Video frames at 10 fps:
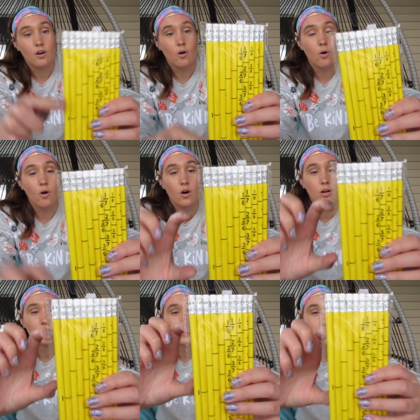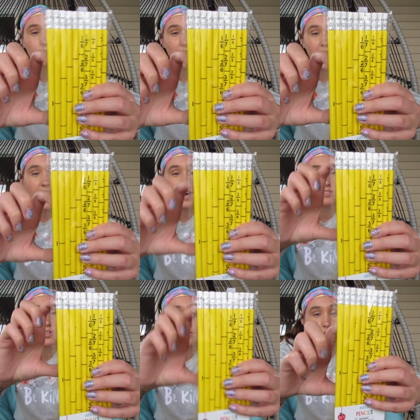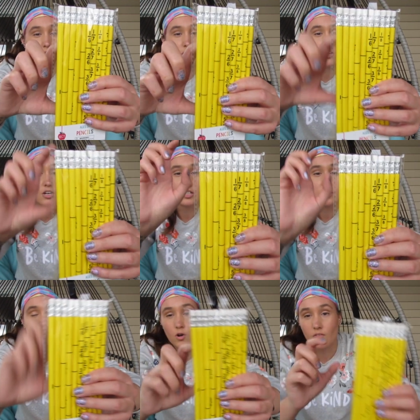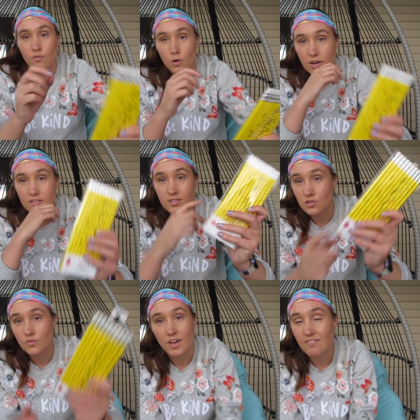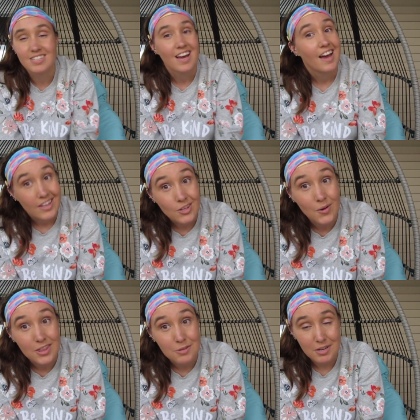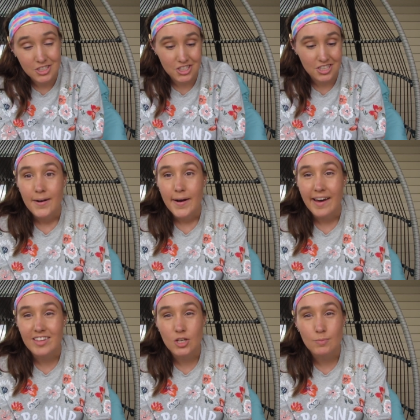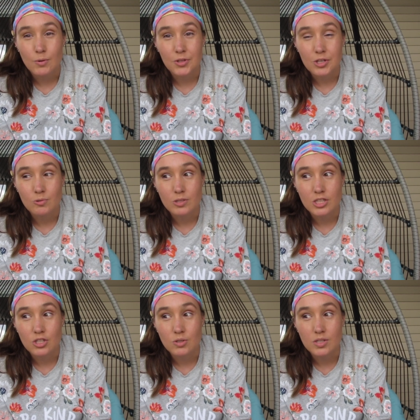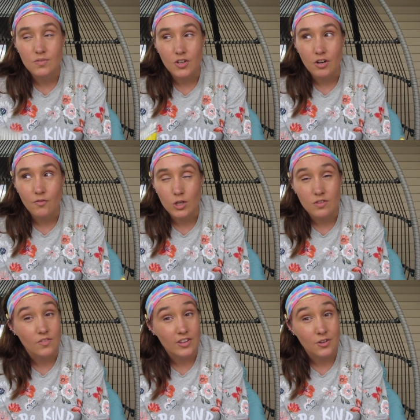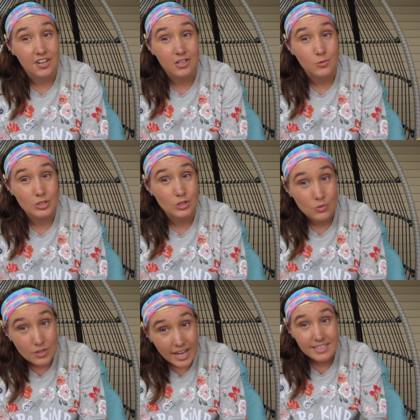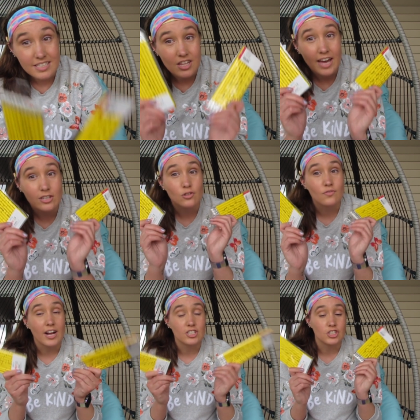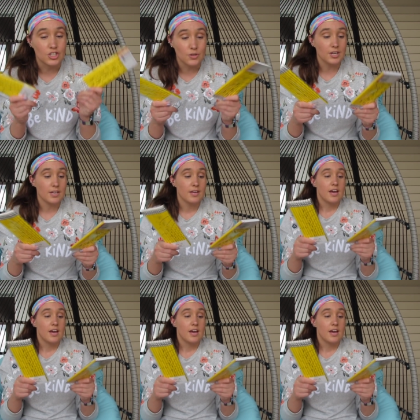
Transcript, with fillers: whole, 2 halves, 3/3, 4/4, 2/5. You get the picture. I think it'd be really cool to use for 4th and 5th graders once you get to the actual fraction unit,